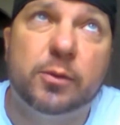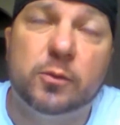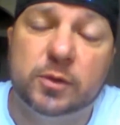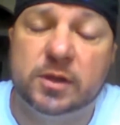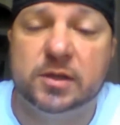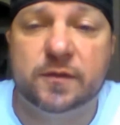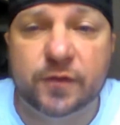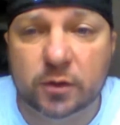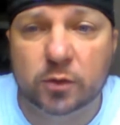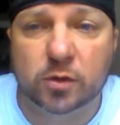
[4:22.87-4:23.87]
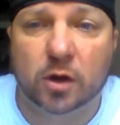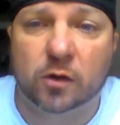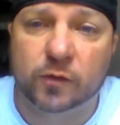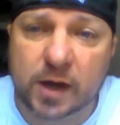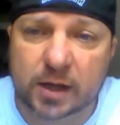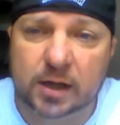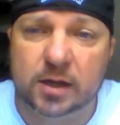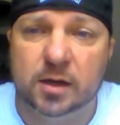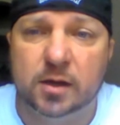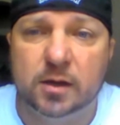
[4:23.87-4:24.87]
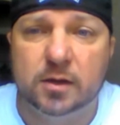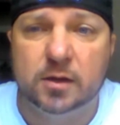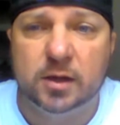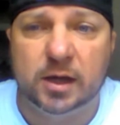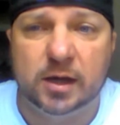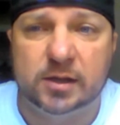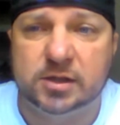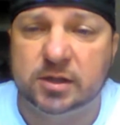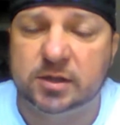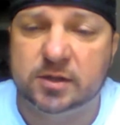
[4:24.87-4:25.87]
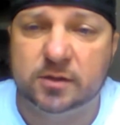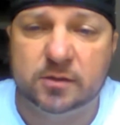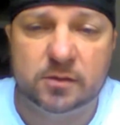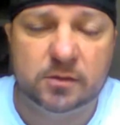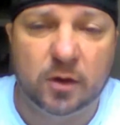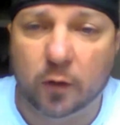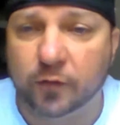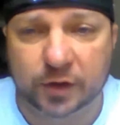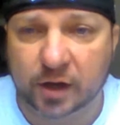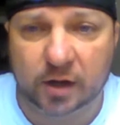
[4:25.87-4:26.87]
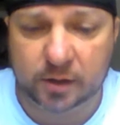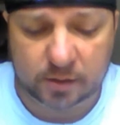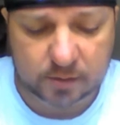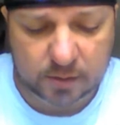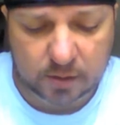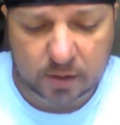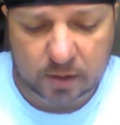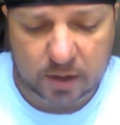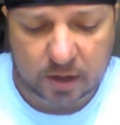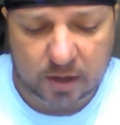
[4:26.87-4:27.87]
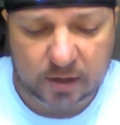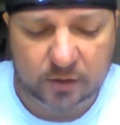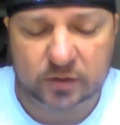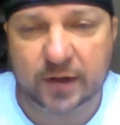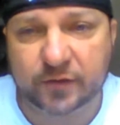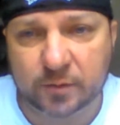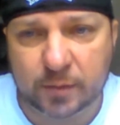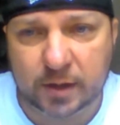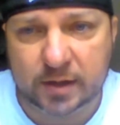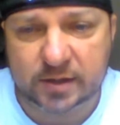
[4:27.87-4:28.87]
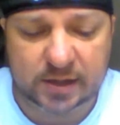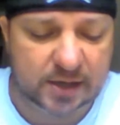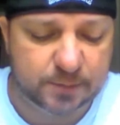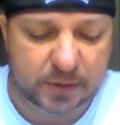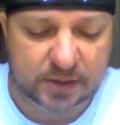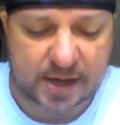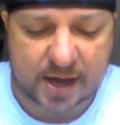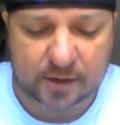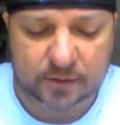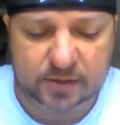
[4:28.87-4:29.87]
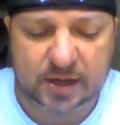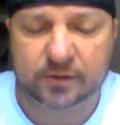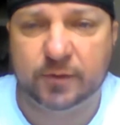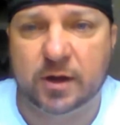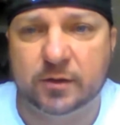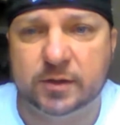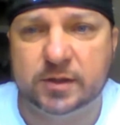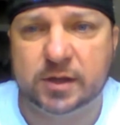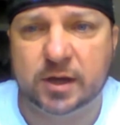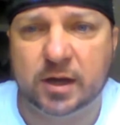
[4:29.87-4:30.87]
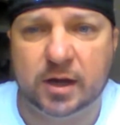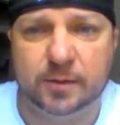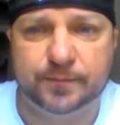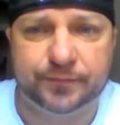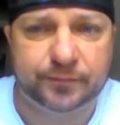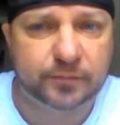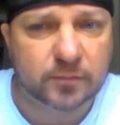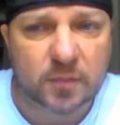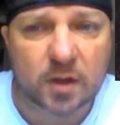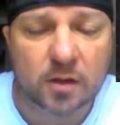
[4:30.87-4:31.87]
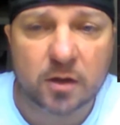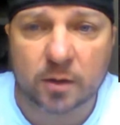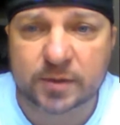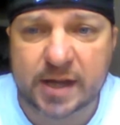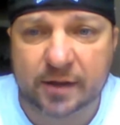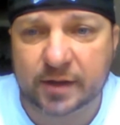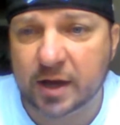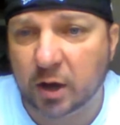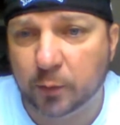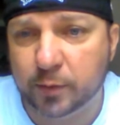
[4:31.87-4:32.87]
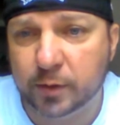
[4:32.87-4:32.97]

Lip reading: with this feud already. It's just overdone. He goes after The Miz. He gets beat down. Seth Rollins comes down to help